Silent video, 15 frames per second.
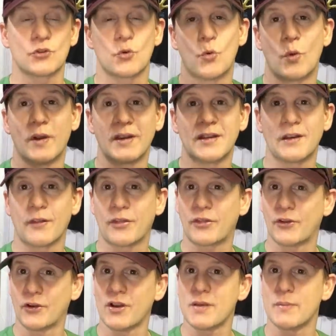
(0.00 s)
20 to
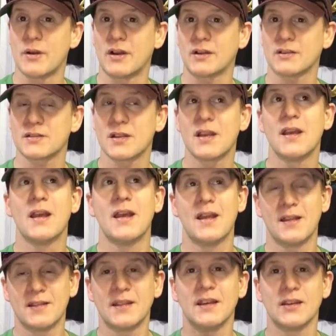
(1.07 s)
30 bucks,
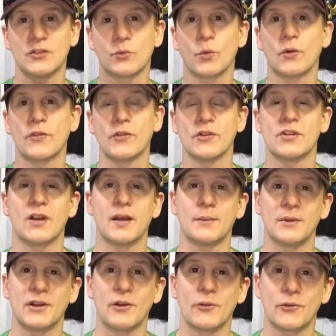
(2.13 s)
then it's worth your time
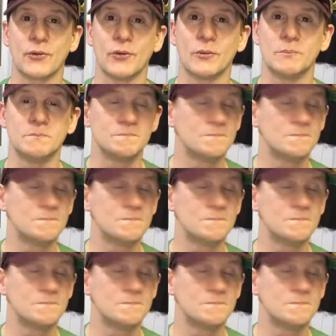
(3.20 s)
to go through them.